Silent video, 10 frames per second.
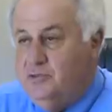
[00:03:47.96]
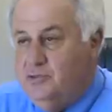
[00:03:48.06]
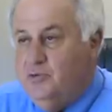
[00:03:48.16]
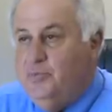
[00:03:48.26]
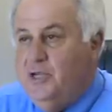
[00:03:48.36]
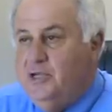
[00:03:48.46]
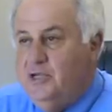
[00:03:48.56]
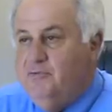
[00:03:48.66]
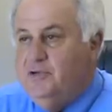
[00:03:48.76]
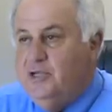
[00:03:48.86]
sure paid
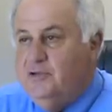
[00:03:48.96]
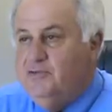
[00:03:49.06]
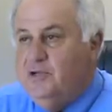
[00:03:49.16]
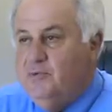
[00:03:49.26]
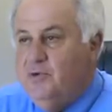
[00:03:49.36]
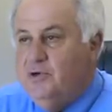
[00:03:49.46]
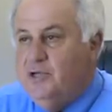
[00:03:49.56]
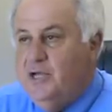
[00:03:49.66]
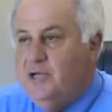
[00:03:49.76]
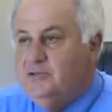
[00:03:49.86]
dividends, and it
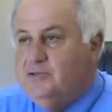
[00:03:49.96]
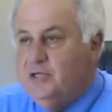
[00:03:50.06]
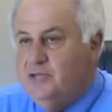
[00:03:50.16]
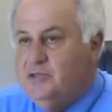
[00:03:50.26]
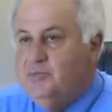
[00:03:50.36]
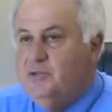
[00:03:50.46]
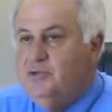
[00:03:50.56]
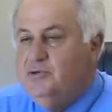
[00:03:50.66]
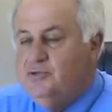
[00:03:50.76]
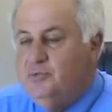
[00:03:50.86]
worked out. So that's something
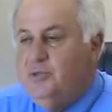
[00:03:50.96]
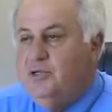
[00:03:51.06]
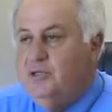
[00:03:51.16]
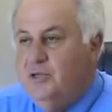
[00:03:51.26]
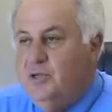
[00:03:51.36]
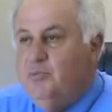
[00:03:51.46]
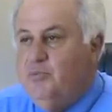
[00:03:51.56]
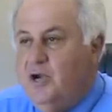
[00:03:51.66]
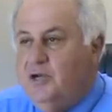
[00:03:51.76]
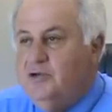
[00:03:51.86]
you should be
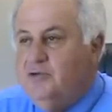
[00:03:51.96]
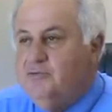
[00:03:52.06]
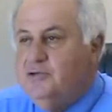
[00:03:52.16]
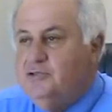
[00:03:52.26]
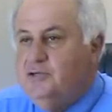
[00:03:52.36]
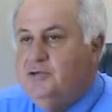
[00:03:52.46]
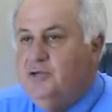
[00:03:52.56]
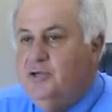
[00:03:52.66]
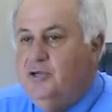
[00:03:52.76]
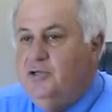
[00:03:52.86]
proud of, because you
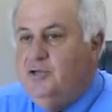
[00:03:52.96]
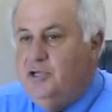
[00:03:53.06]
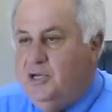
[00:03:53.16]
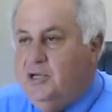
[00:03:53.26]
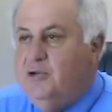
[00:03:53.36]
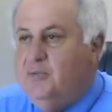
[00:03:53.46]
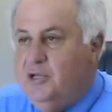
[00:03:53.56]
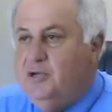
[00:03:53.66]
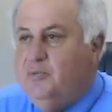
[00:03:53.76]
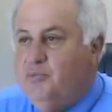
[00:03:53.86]
did it in
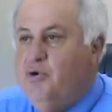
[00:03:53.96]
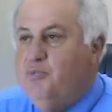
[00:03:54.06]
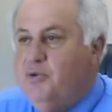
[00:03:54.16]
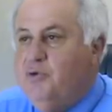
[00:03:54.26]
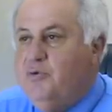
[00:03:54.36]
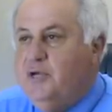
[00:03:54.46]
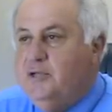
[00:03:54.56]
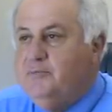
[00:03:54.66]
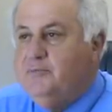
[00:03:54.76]
an appropriate way.